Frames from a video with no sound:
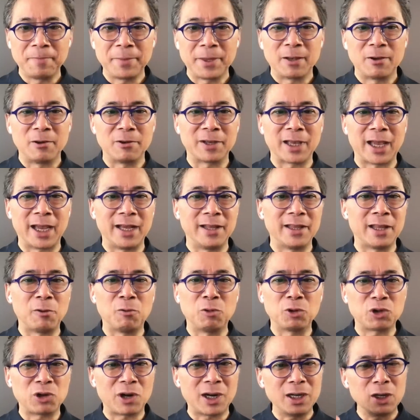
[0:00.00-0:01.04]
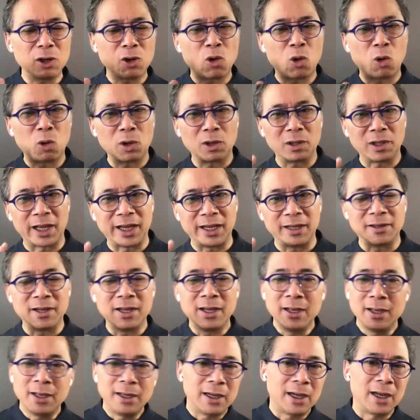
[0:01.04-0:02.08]
okay? And they were trying to correlate
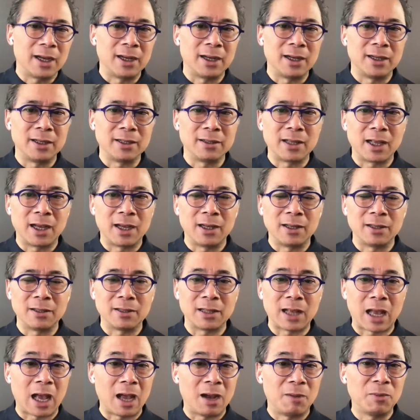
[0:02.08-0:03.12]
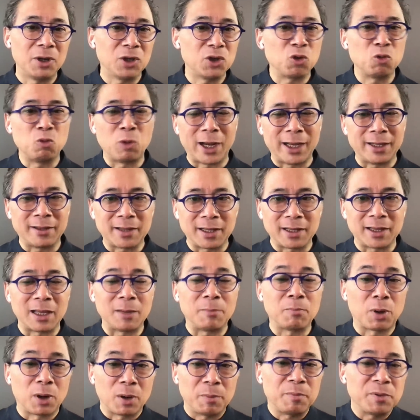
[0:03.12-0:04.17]
how much weight that they
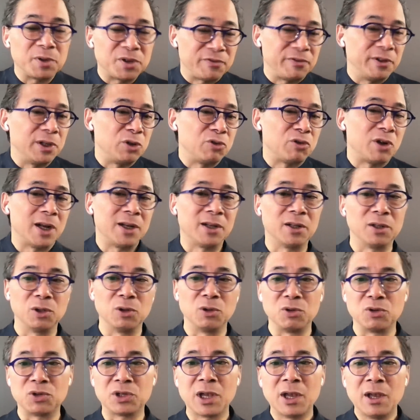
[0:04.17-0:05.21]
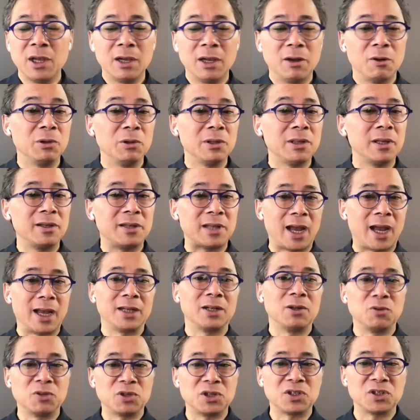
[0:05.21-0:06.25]
purposefully tried to lose with the
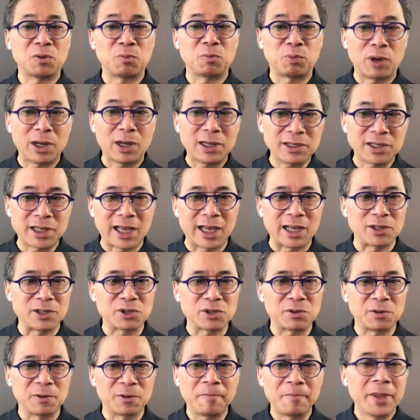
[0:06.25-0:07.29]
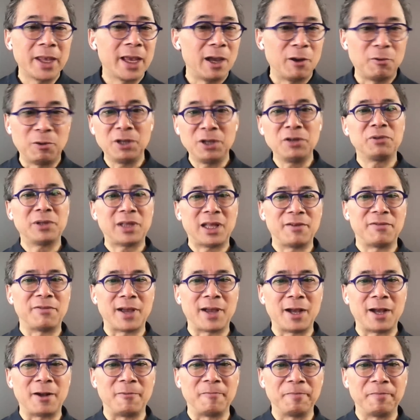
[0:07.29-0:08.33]
diagnosis of breast cancer. And here's what they
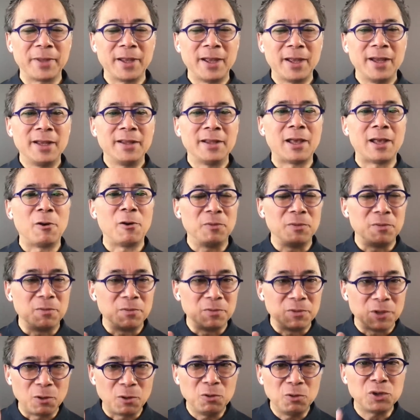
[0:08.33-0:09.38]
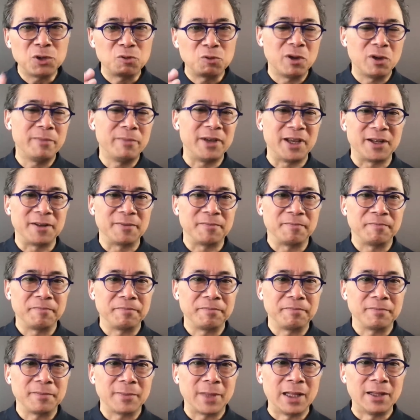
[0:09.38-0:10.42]
found, that those women
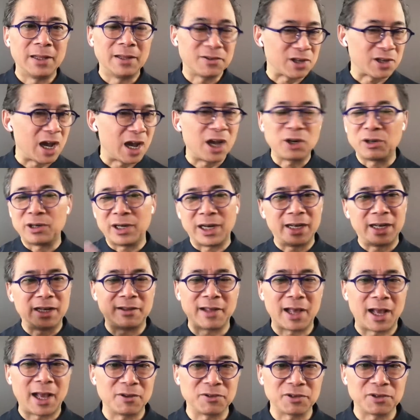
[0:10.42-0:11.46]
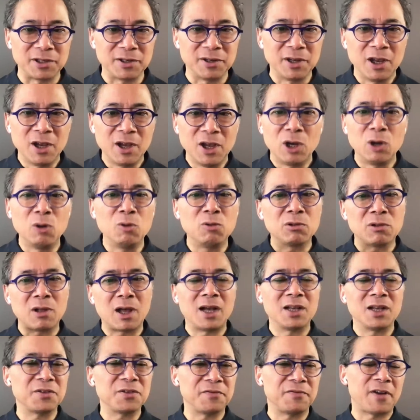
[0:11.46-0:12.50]
in this 180,000 who
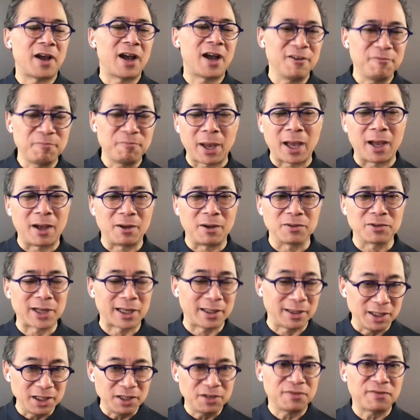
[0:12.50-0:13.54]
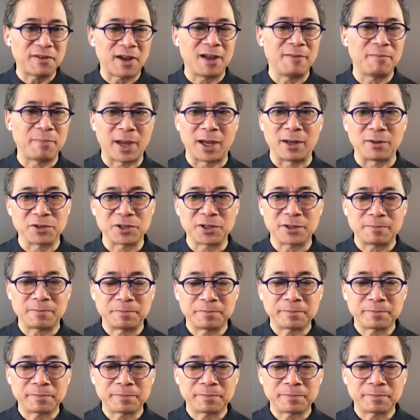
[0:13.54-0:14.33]
lost 5 pounds, at least 5 pounds,